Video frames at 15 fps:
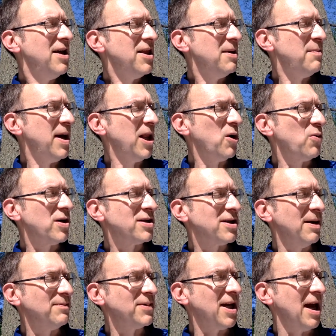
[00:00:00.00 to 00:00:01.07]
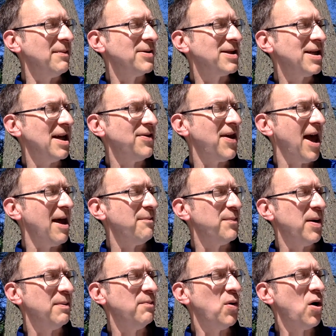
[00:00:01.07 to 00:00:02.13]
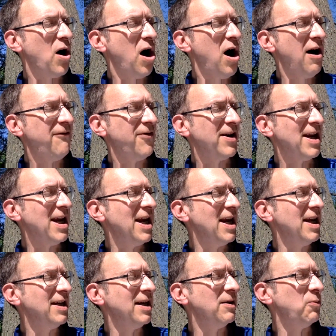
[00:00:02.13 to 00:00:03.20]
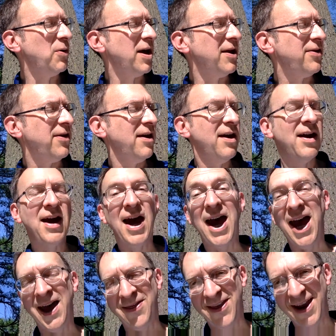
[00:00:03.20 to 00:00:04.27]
The mellower sometimes said that, but more often he ended with, "And